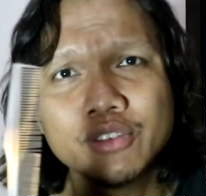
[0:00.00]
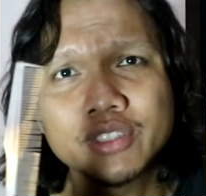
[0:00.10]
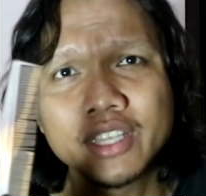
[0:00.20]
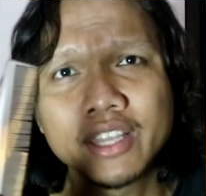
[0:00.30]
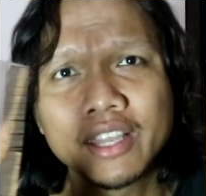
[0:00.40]
I
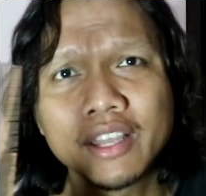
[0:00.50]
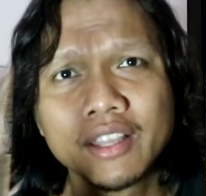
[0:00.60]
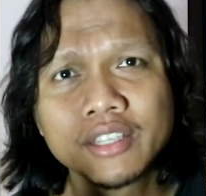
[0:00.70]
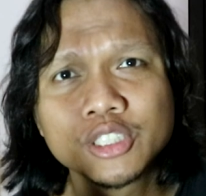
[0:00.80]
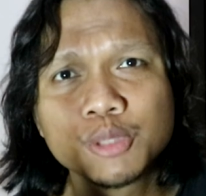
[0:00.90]
use
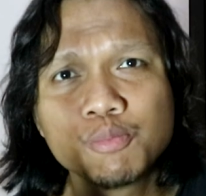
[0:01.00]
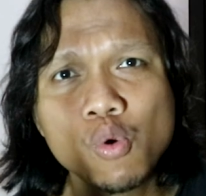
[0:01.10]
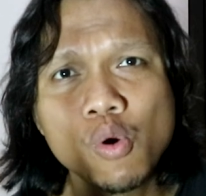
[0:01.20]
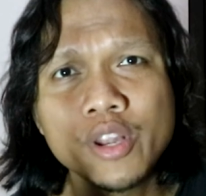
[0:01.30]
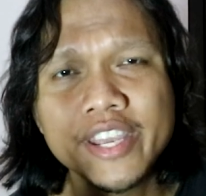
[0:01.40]
a
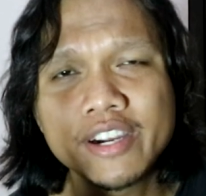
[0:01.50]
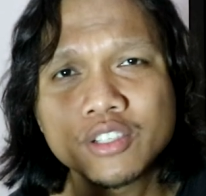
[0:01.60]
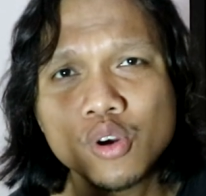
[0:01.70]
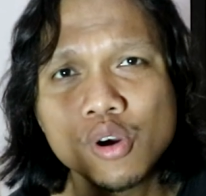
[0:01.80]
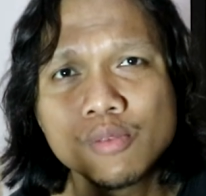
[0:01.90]
small
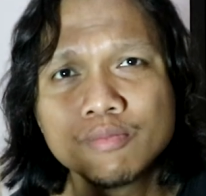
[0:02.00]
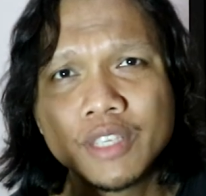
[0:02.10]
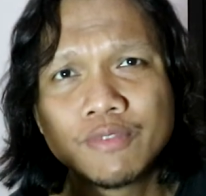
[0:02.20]
hair comb.